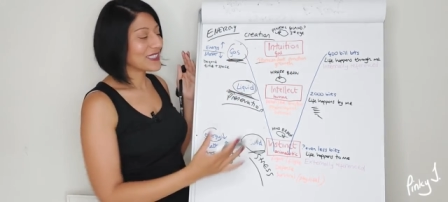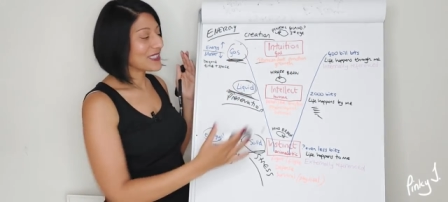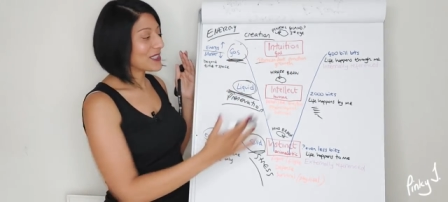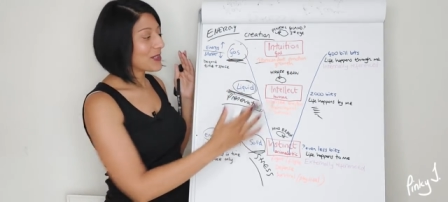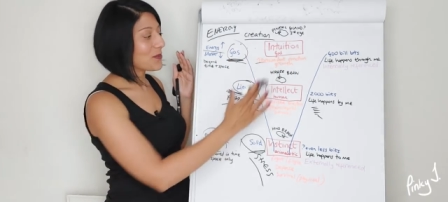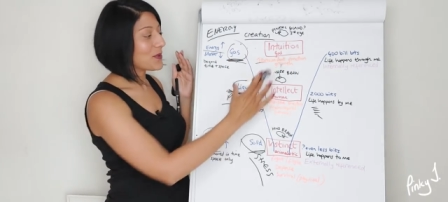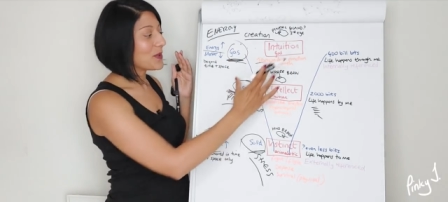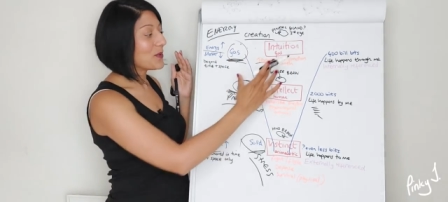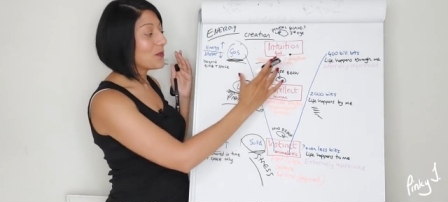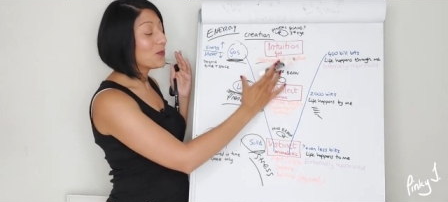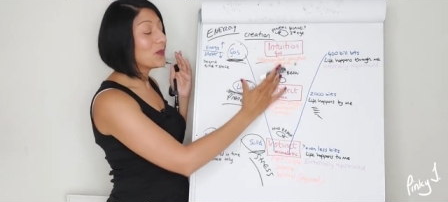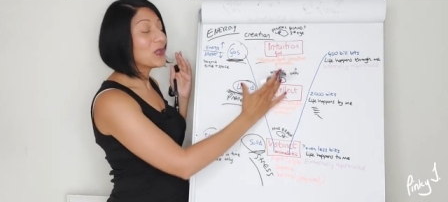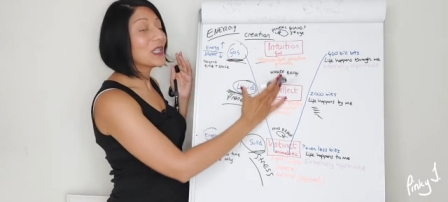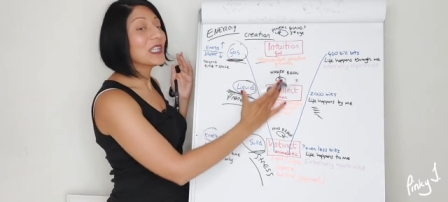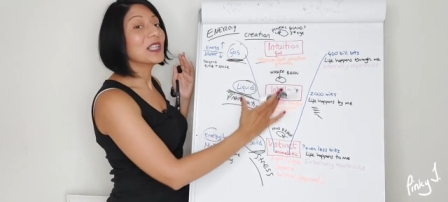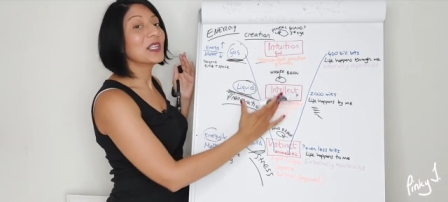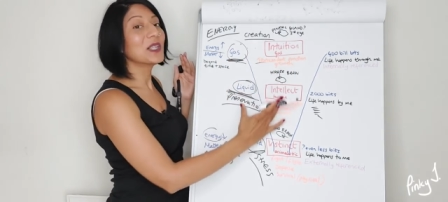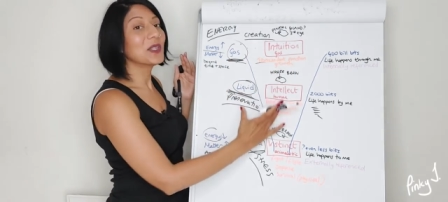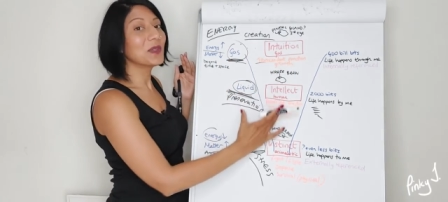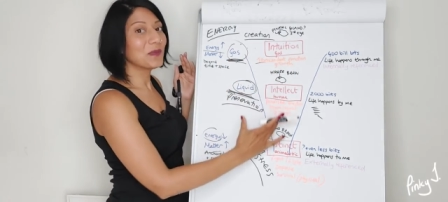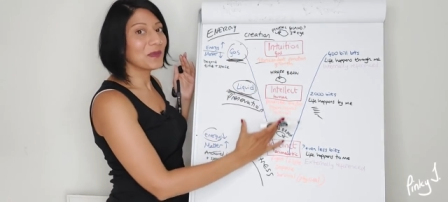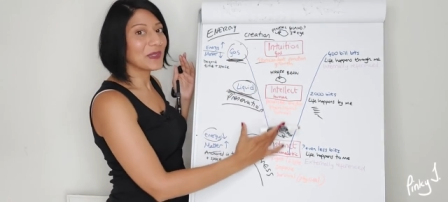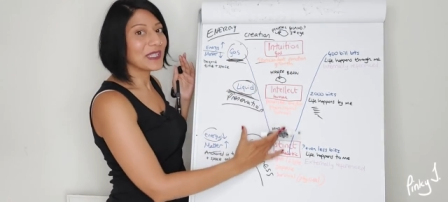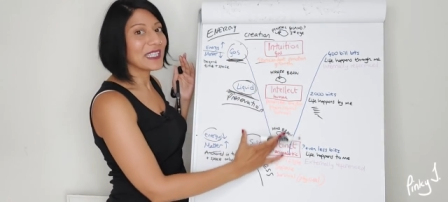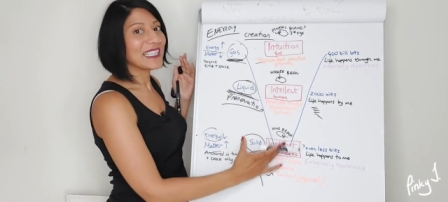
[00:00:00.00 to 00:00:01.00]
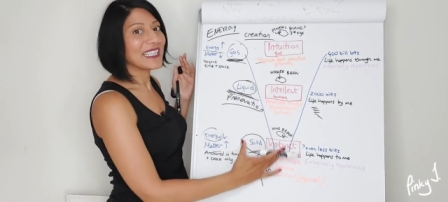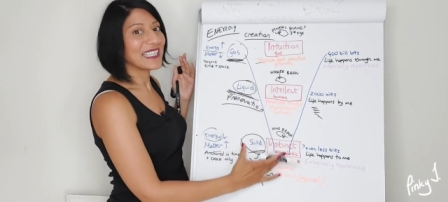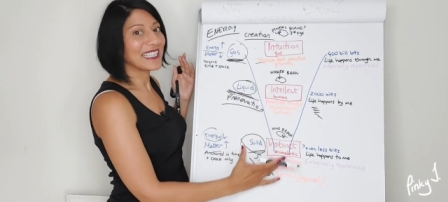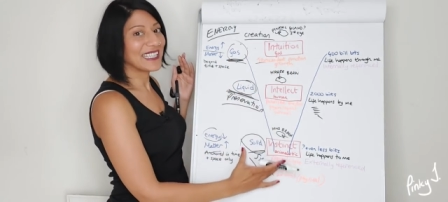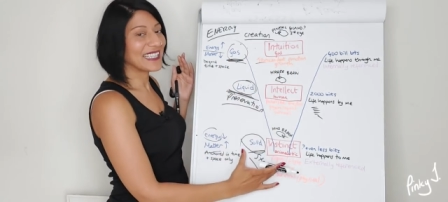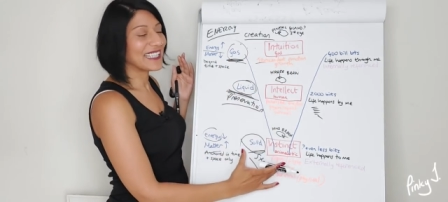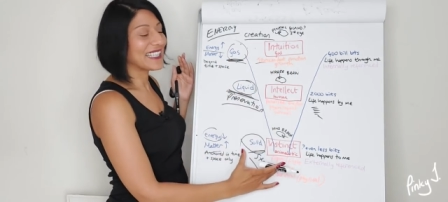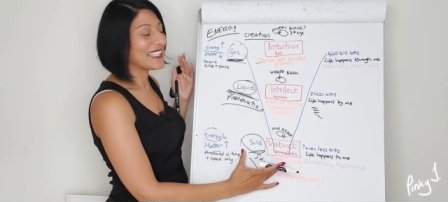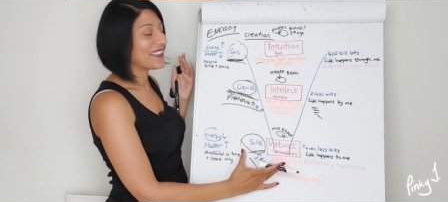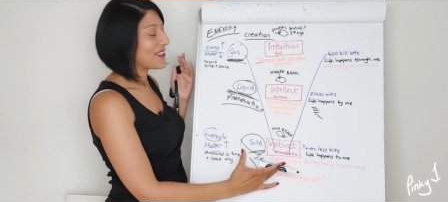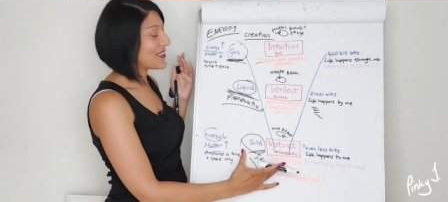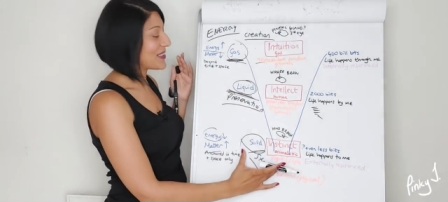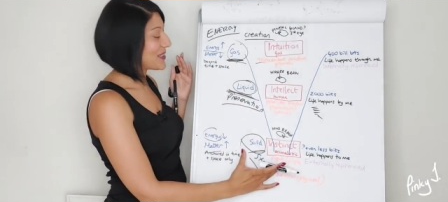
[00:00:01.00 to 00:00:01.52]
So we will be
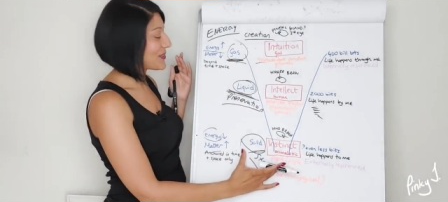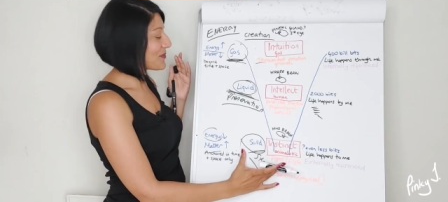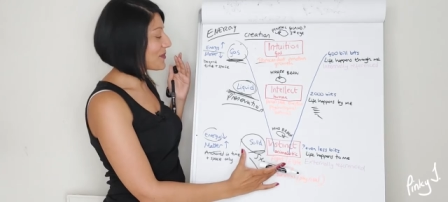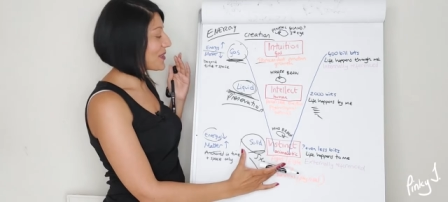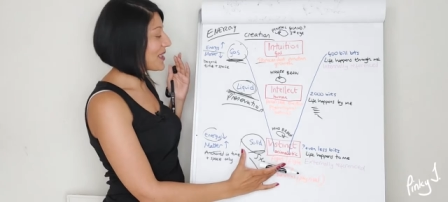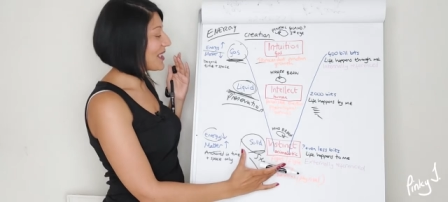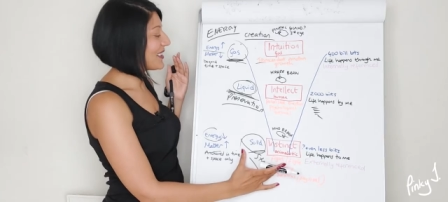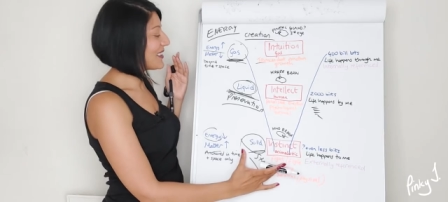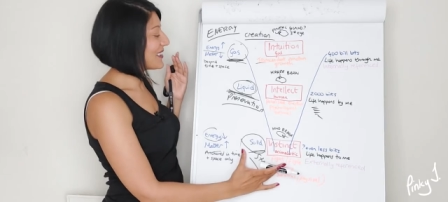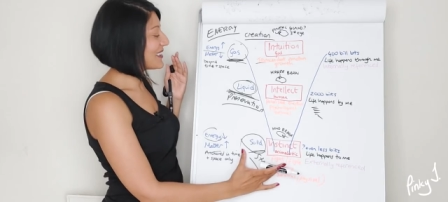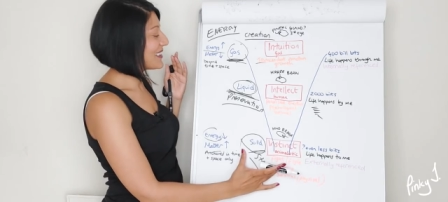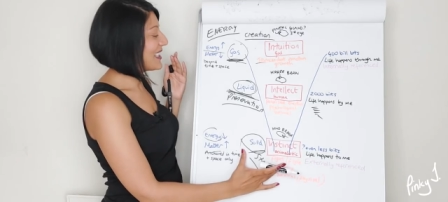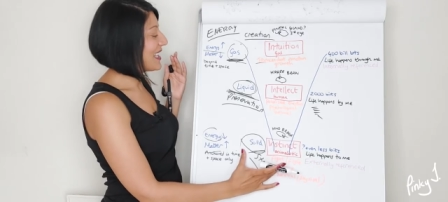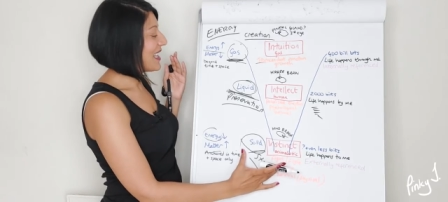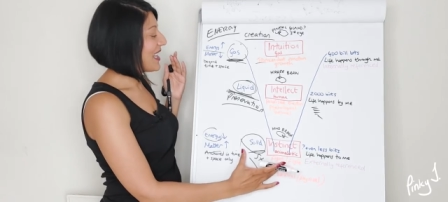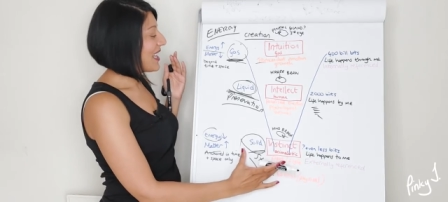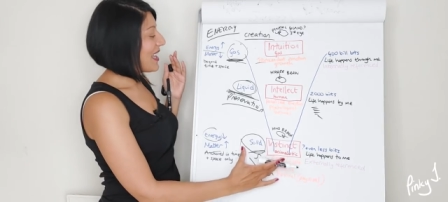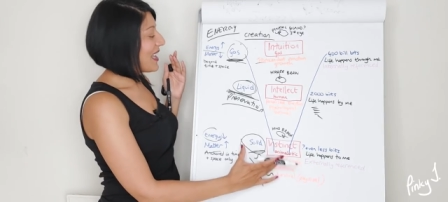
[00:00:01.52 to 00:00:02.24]
here as well.